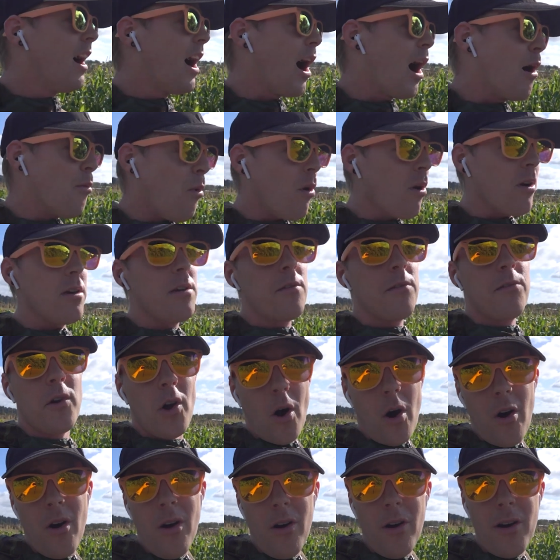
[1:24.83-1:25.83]
and what you've
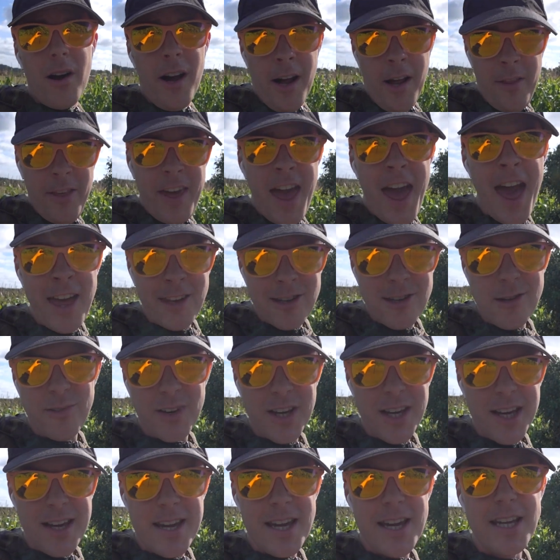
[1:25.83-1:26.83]
got at the end of it